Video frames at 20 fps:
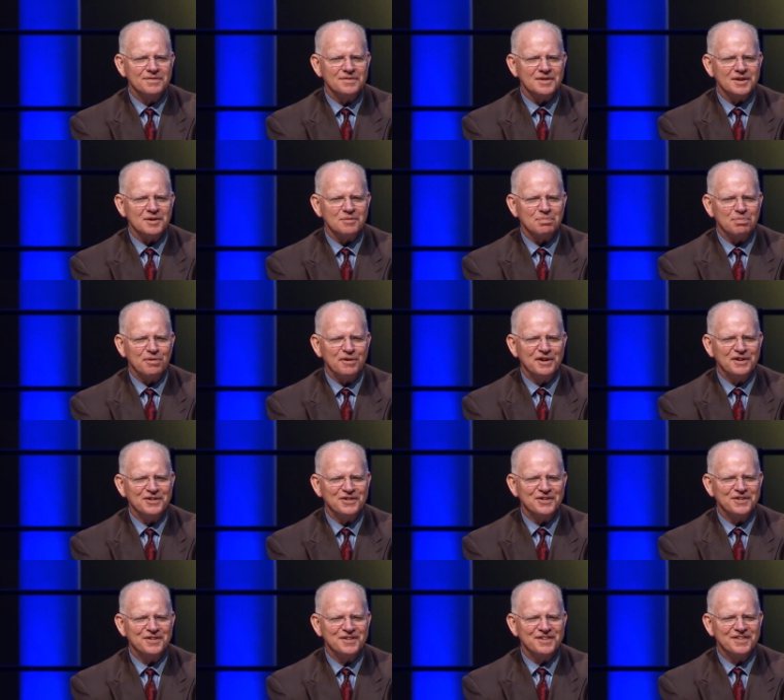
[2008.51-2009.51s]
and
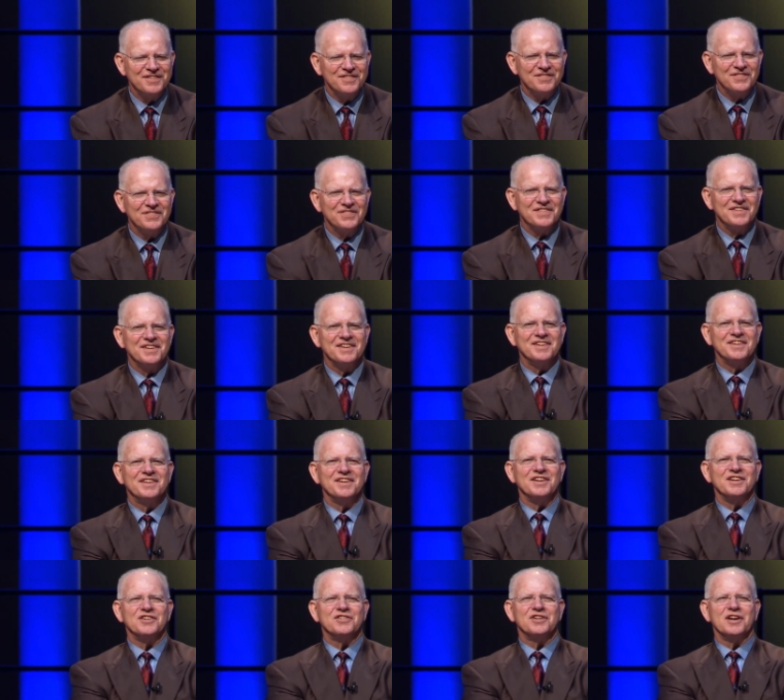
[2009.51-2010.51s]
preached.
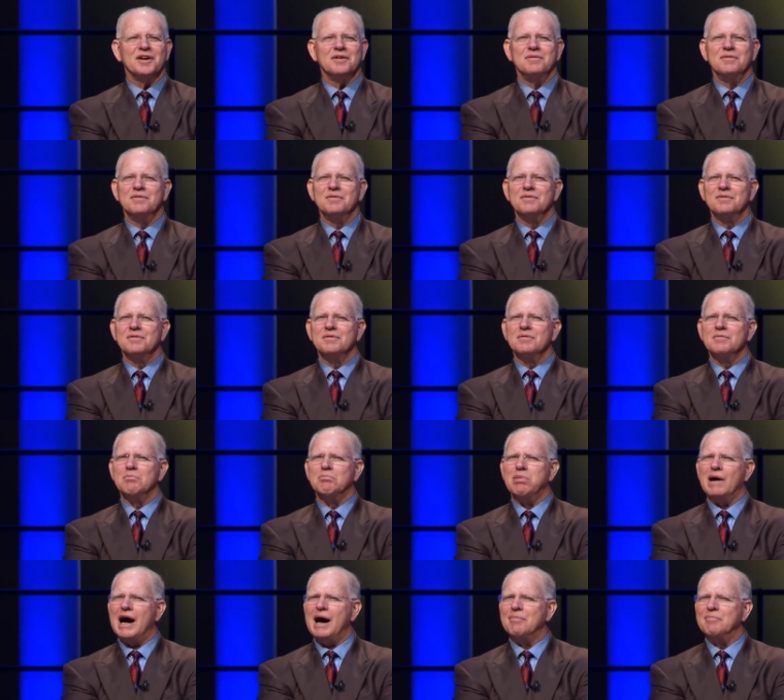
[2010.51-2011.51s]
And he said,
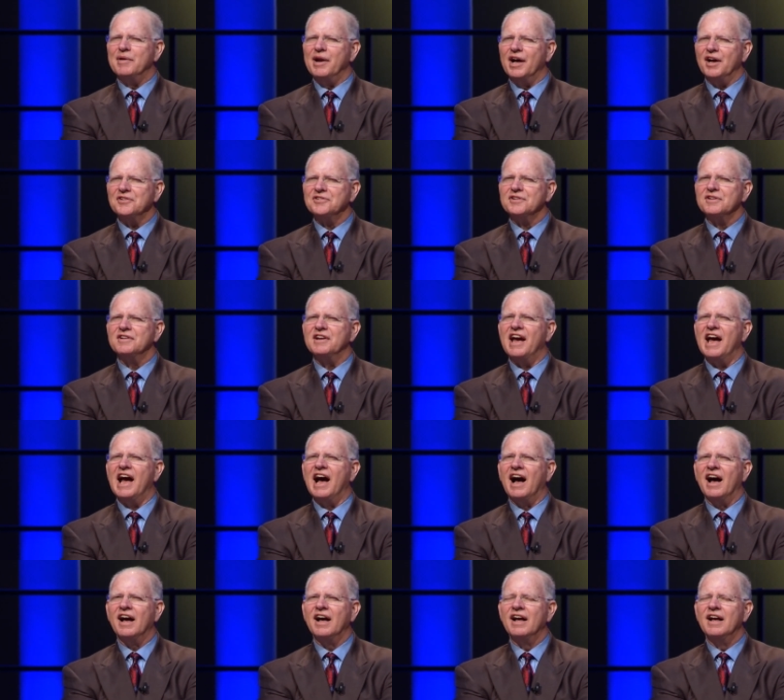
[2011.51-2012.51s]
Bob Nelson? Yeah.
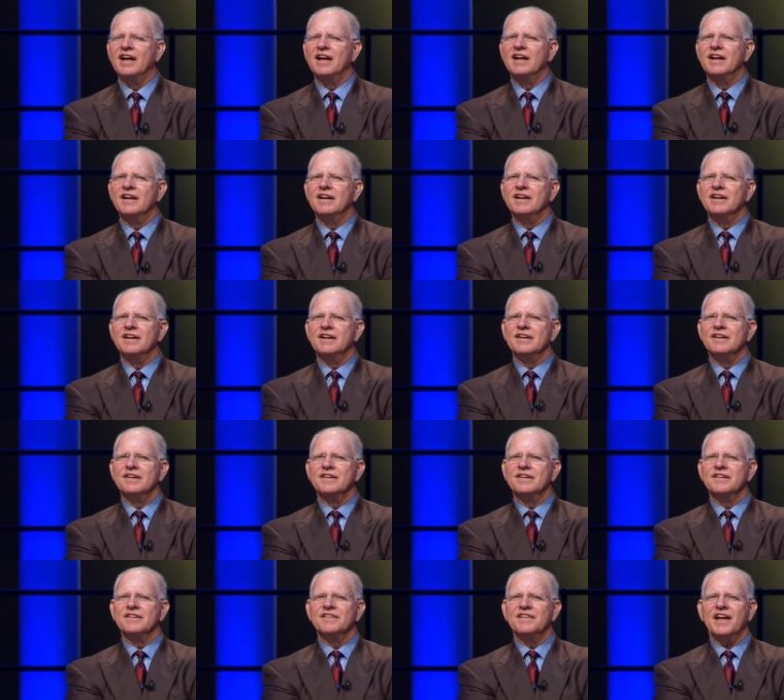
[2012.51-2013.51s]

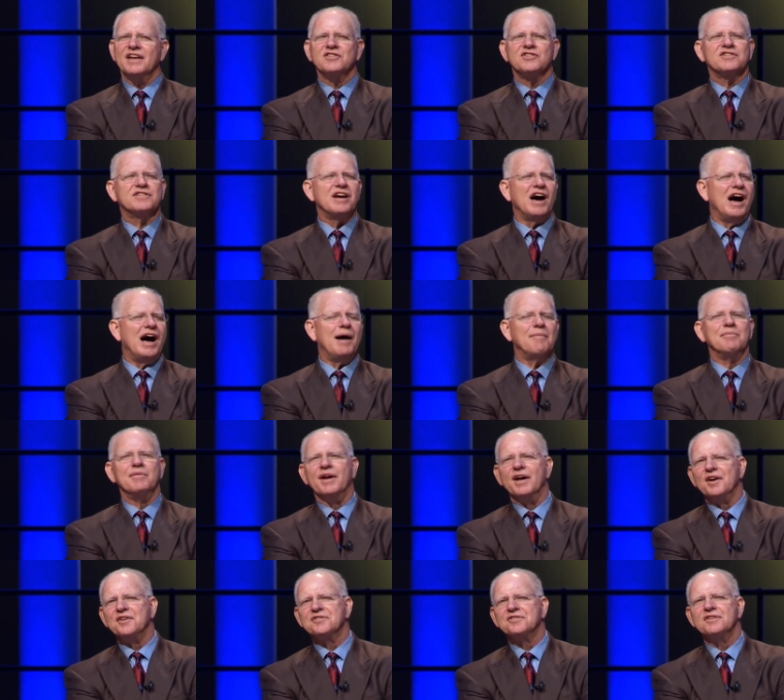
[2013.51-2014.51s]
That's Tom
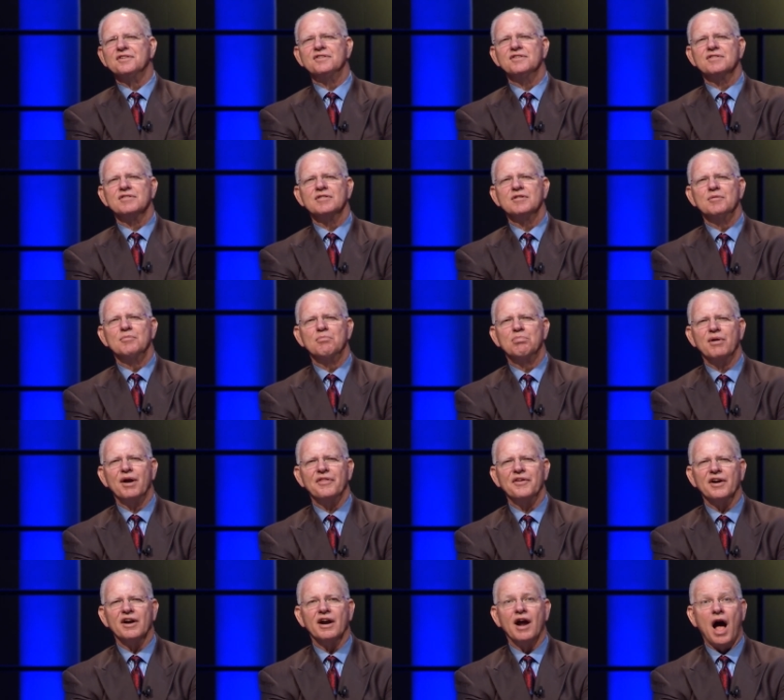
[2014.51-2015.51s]
Nelson's
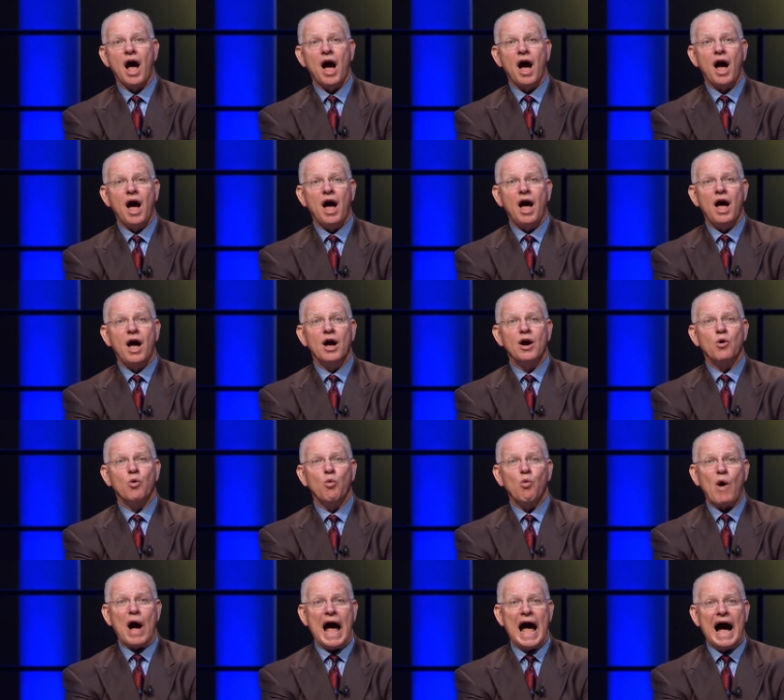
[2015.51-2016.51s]
brother.
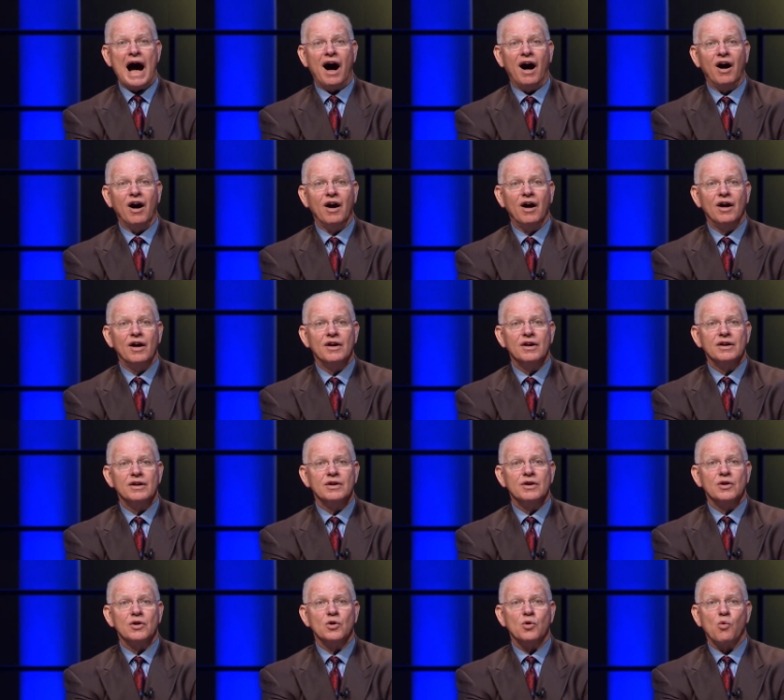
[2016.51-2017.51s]
Wow!
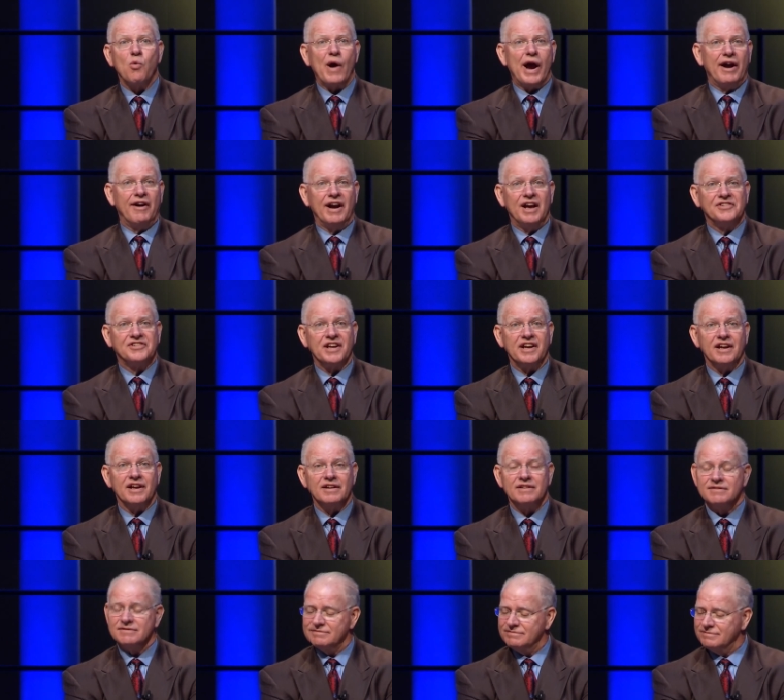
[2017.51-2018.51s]
Where is he?
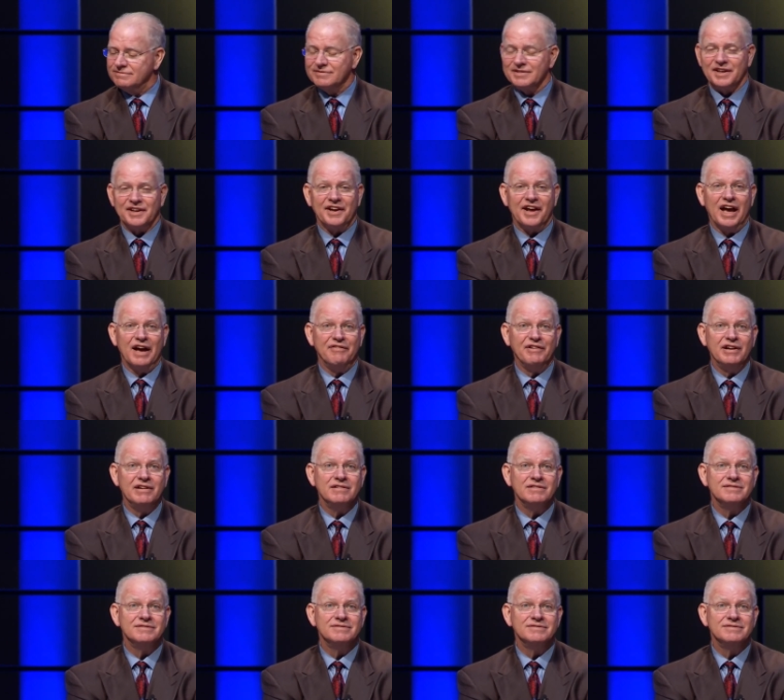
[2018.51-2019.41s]
In heaven.